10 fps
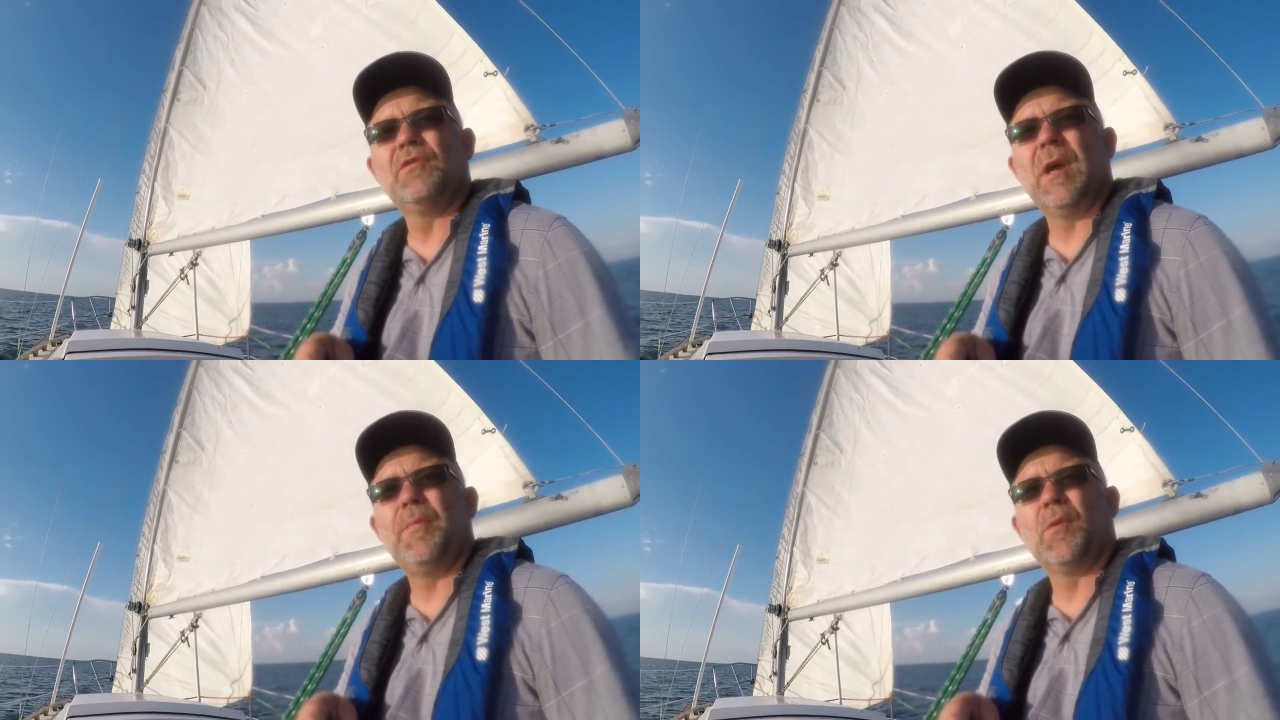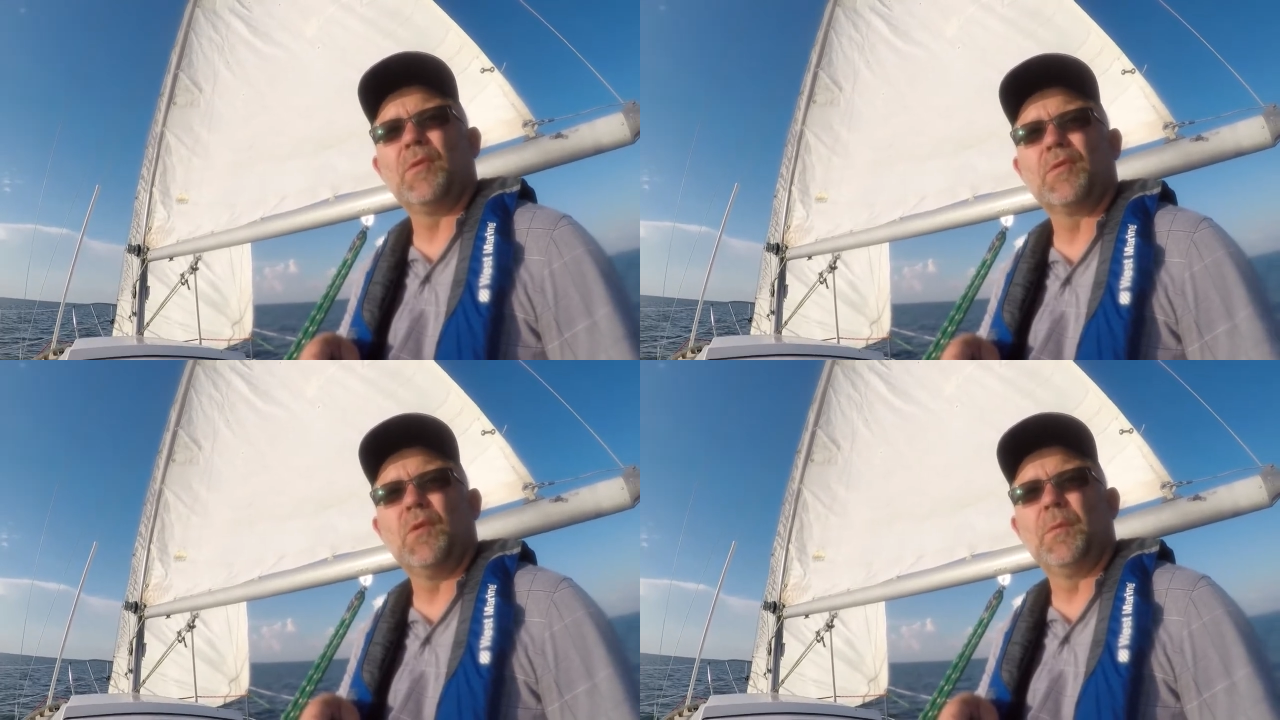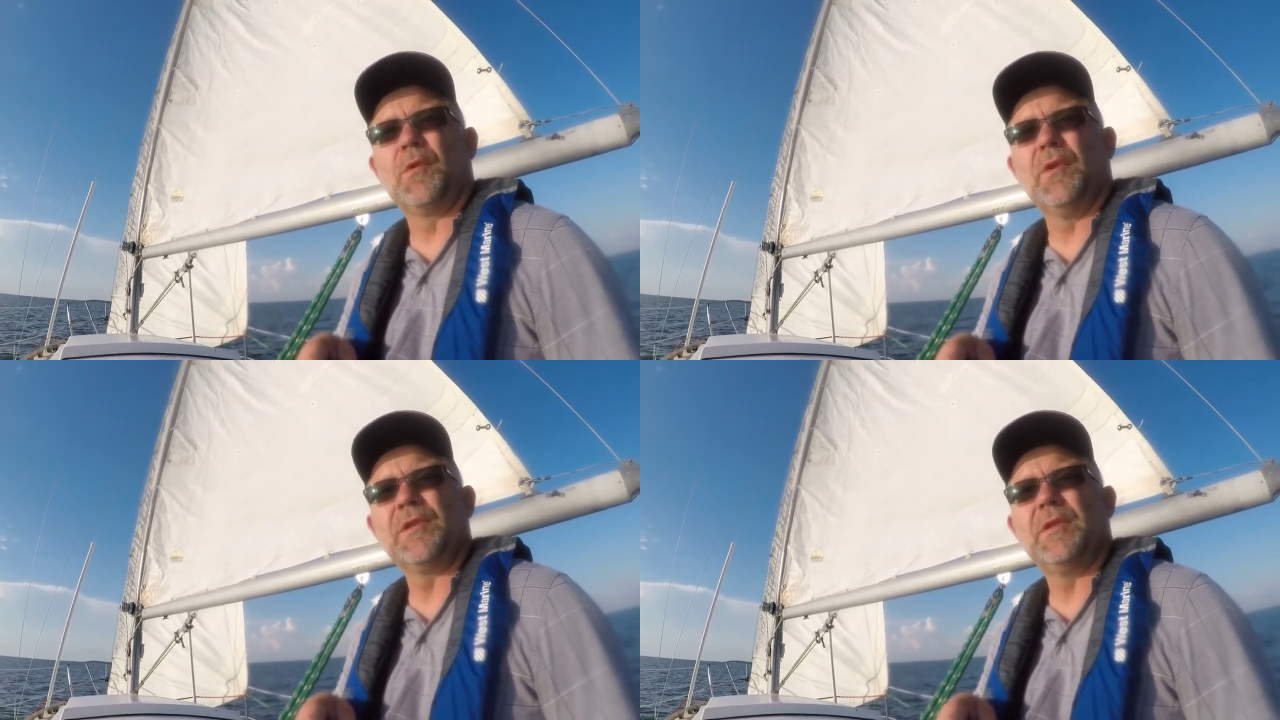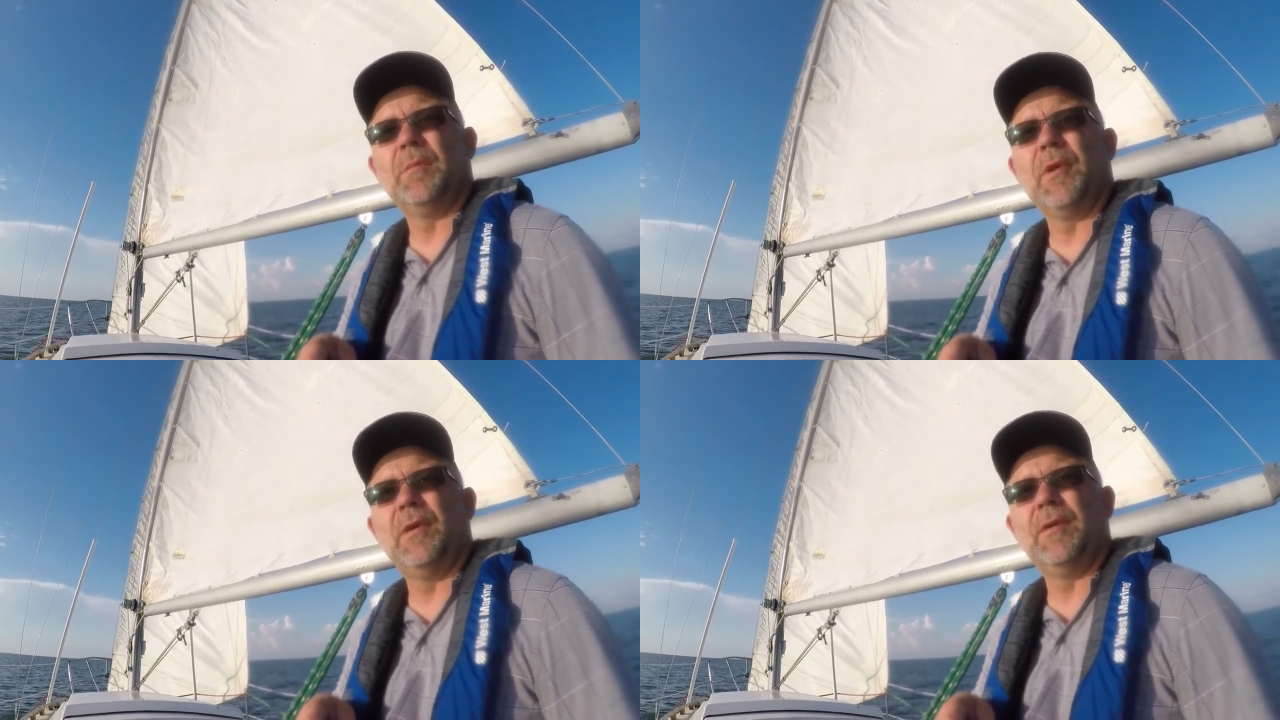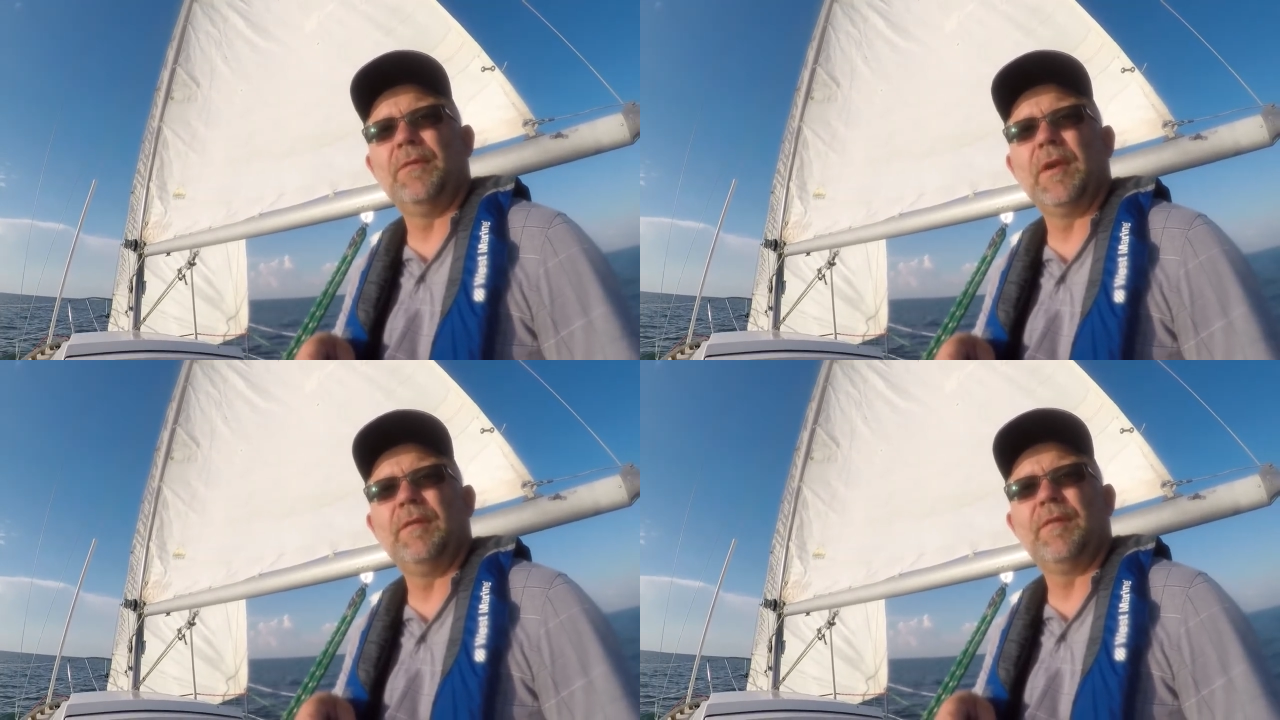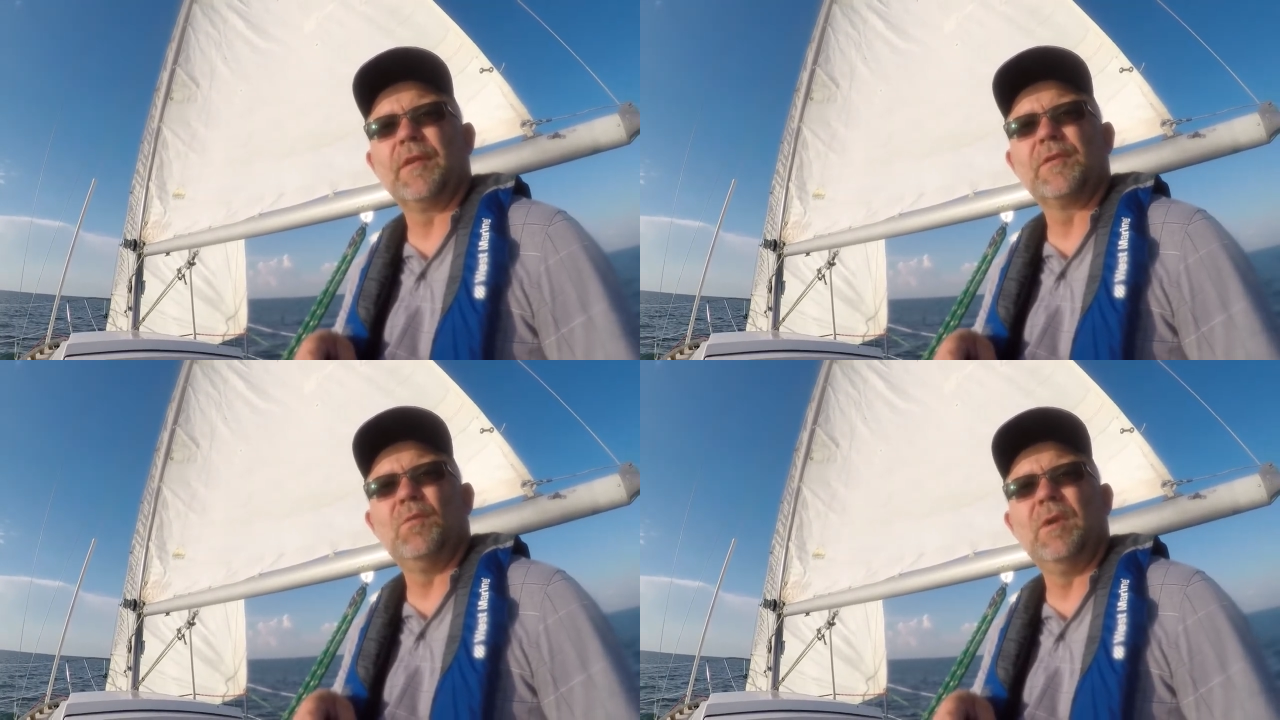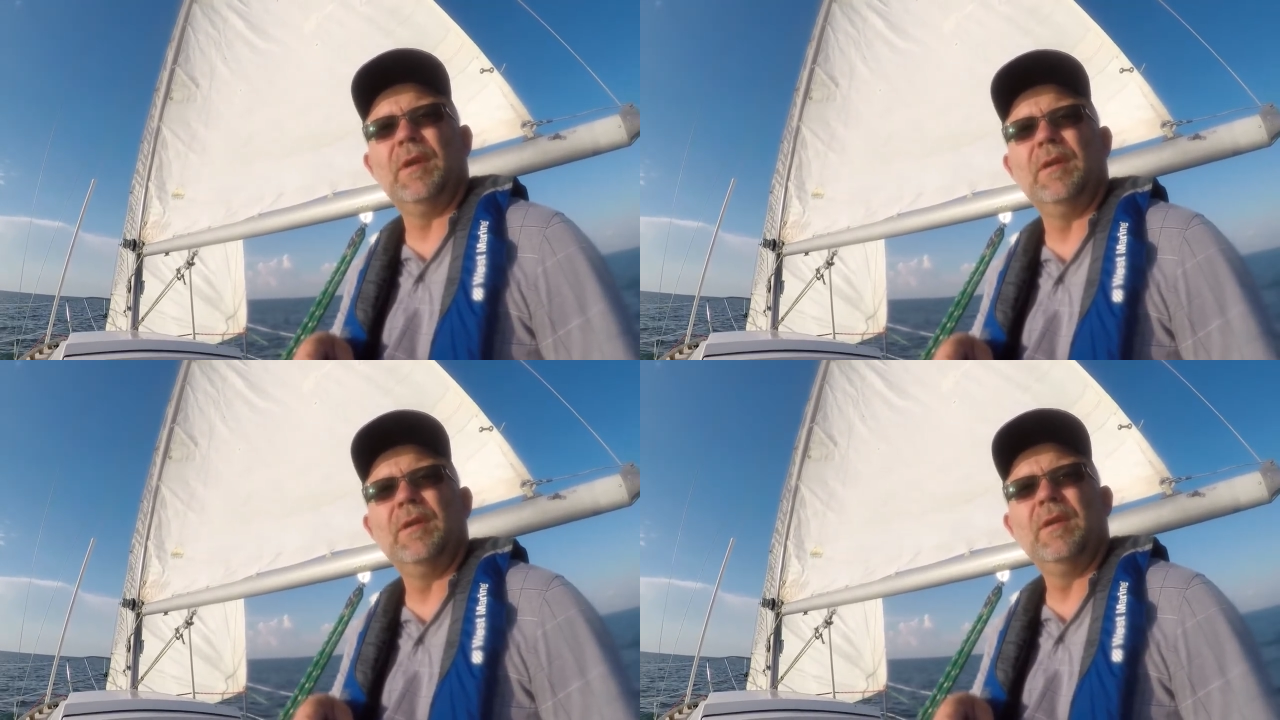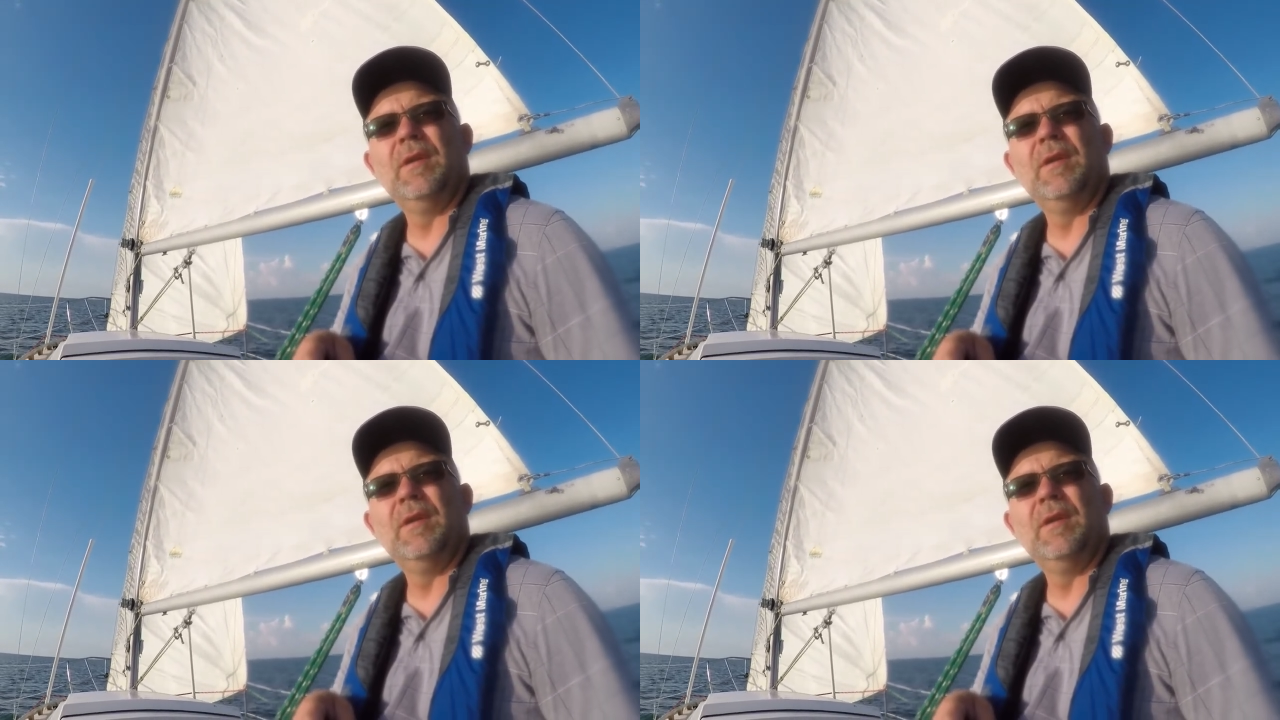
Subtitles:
Tropical Storm Cristobal, the very first one,